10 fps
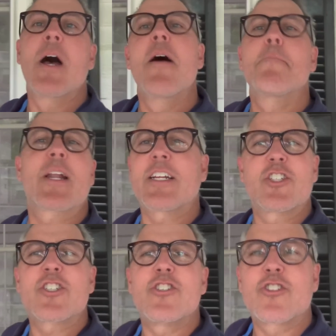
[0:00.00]
But I
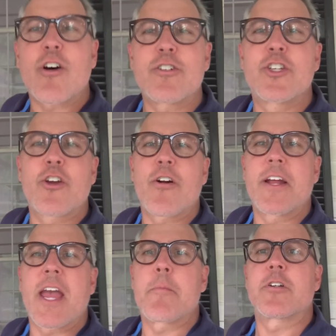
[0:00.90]
just installed a security
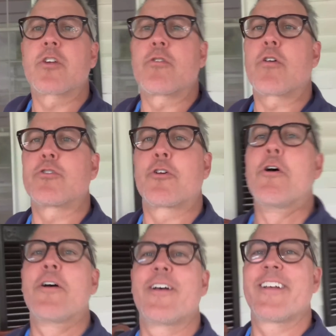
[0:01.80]
camera, so don't do
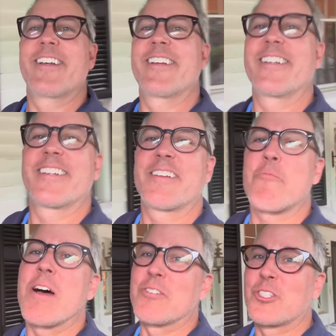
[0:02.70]

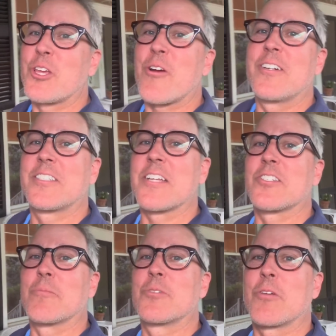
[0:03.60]
well, a security
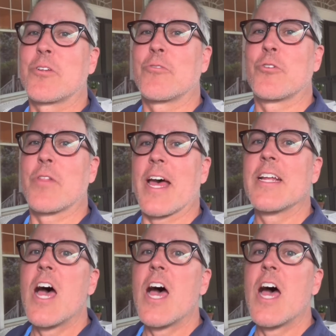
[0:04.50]
system, so don't do that.